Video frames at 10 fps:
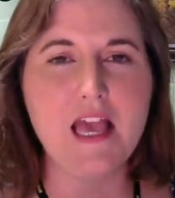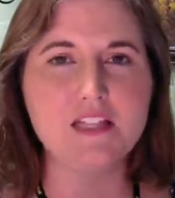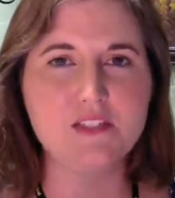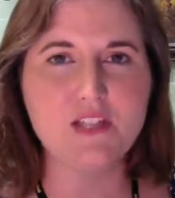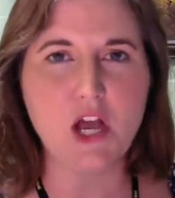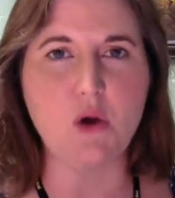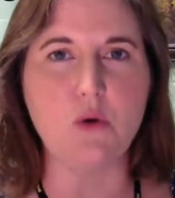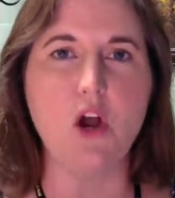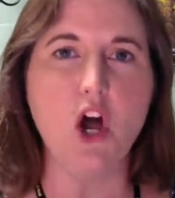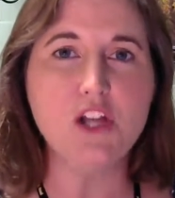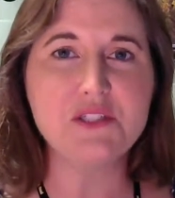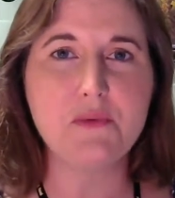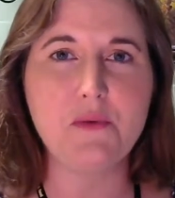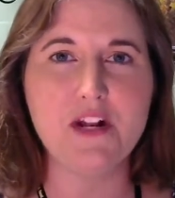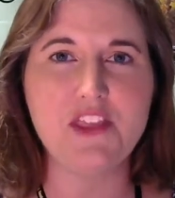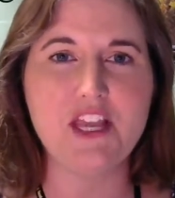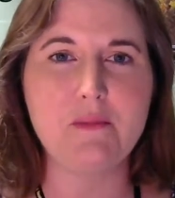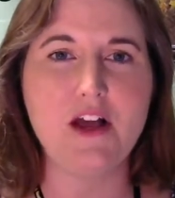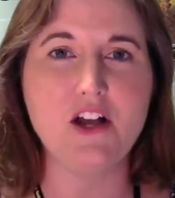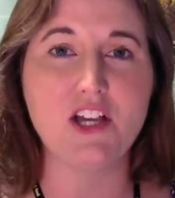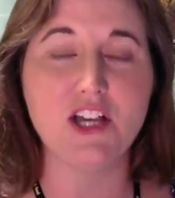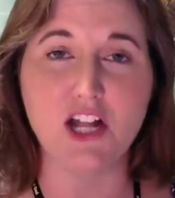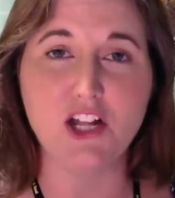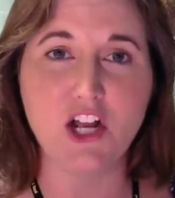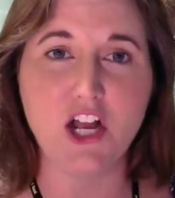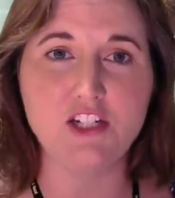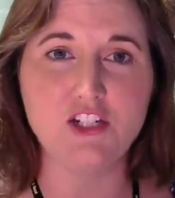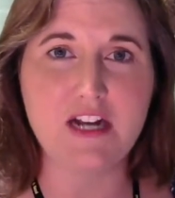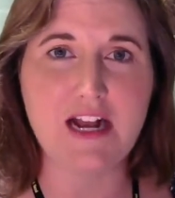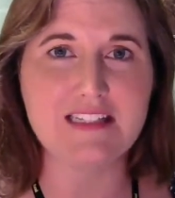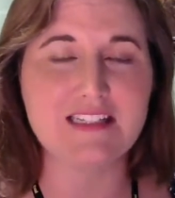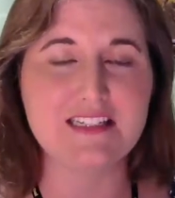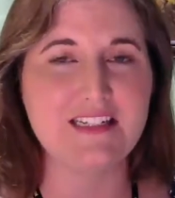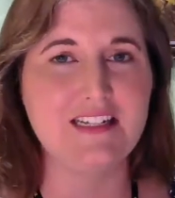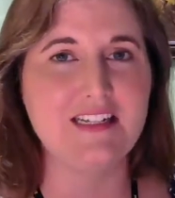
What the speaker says: So also we want to think about color contrast,